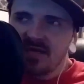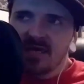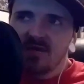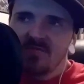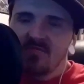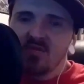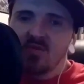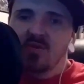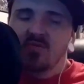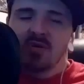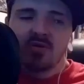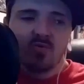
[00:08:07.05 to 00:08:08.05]
remember
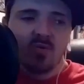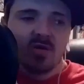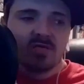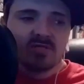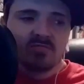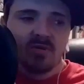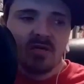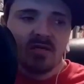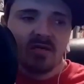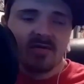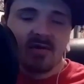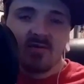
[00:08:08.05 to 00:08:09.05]
what one it was,
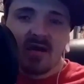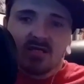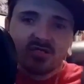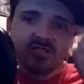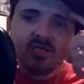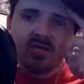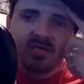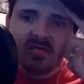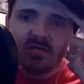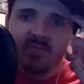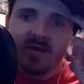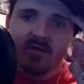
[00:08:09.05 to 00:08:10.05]
but they were actually
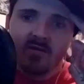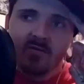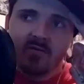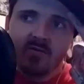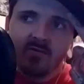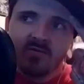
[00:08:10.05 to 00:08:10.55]
talking about